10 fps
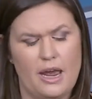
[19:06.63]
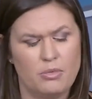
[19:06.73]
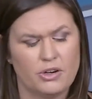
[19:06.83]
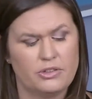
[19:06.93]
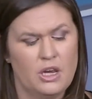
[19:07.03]

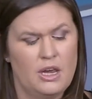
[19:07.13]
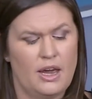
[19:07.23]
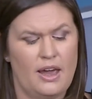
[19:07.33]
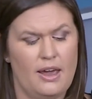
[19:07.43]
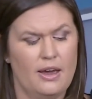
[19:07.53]
neighbors
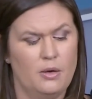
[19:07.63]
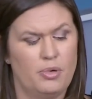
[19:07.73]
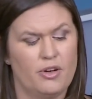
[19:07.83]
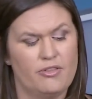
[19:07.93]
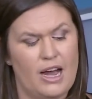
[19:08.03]

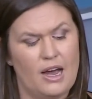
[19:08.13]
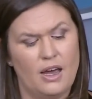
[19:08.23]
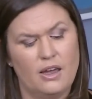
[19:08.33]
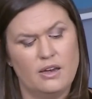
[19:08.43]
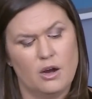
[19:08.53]
and
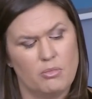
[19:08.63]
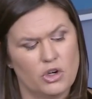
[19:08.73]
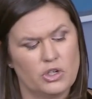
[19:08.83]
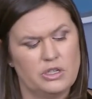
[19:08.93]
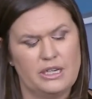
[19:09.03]
provide
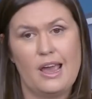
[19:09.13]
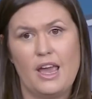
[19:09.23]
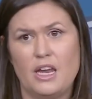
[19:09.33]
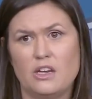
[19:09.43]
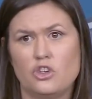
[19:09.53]
emergency
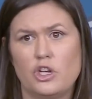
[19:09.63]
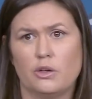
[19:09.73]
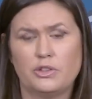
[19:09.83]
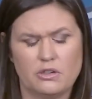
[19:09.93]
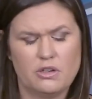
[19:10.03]
aid and
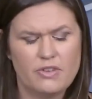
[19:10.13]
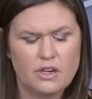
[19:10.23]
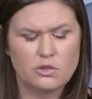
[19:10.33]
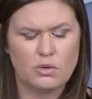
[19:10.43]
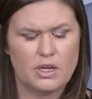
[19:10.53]
shelter to
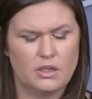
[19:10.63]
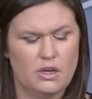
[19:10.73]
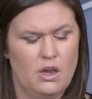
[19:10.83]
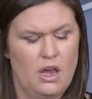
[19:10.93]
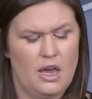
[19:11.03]

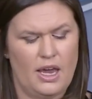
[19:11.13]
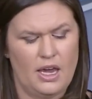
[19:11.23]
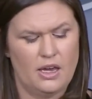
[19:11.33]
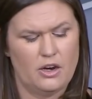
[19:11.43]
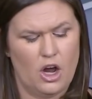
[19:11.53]
Venezuela,
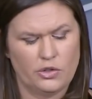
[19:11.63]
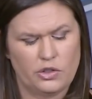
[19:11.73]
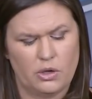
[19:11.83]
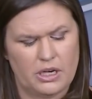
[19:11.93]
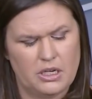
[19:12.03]
and
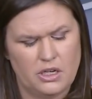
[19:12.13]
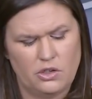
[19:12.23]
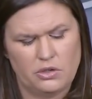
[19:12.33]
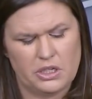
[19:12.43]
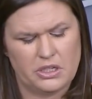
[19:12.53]
also
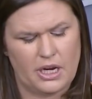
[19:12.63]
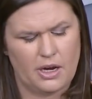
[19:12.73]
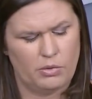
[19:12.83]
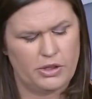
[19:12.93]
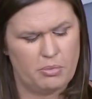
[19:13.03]
continues to
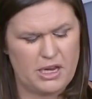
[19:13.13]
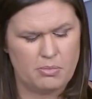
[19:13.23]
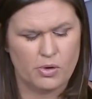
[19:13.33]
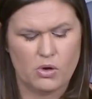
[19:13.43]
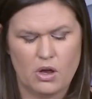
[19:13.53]
stand with the
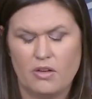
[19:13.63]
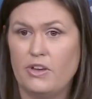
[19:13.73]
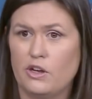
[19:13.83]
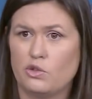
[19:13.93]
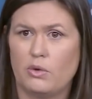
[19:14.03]
people of
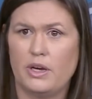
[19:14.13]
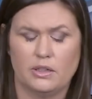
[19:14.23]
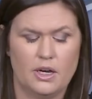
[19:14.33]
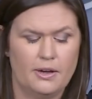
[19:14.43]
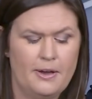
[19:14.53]

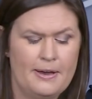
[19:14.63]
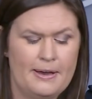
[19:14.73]
Venezuela.